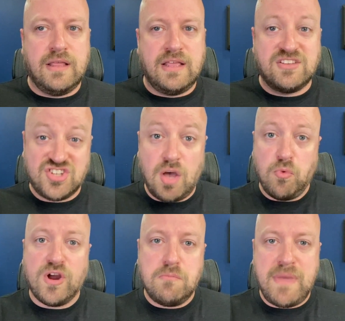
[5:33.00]

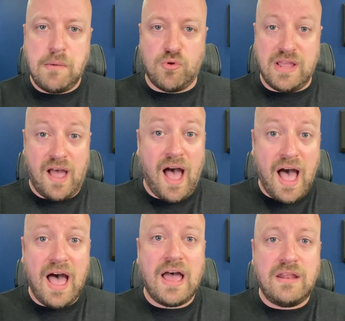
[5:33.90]
somewhere in memory
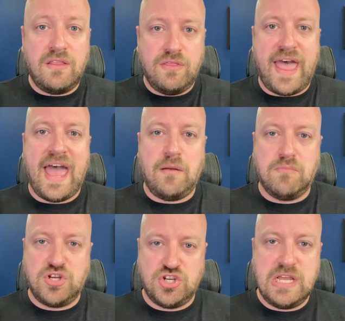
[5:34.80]
on that
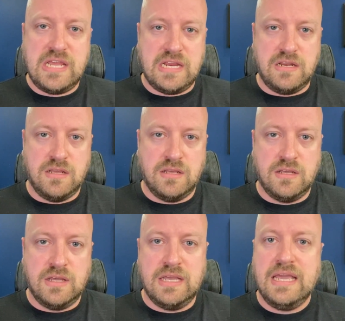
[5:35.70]
machine
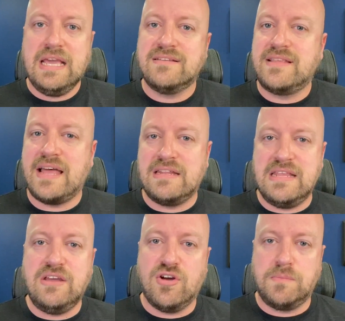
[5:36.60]
is that
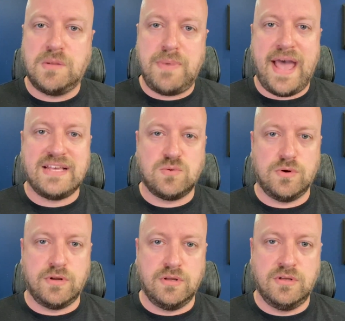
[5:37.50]
decrypted
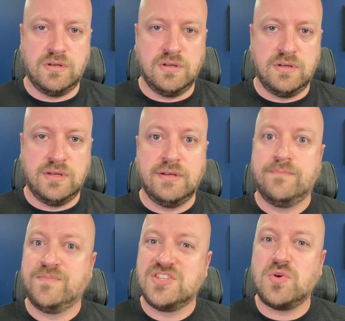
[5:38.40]
password.
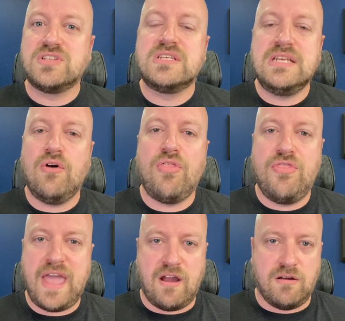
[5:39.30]
So it's still
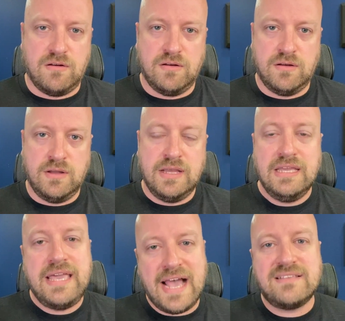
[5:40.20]
there.
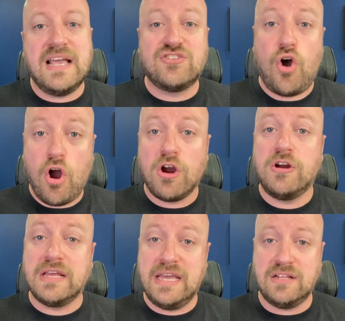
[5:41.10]
Yes, it's harder
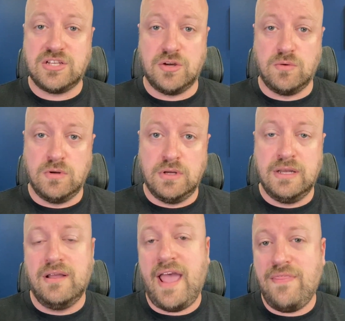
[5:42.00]
to get to,
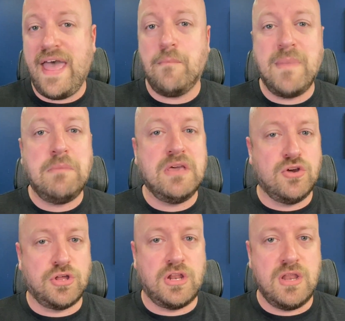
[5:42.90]
and that may be
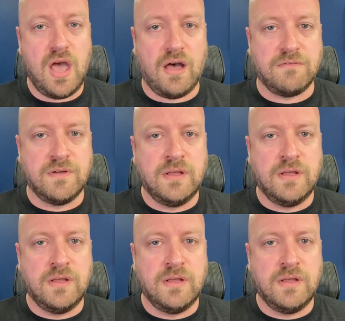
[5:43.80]
good enough,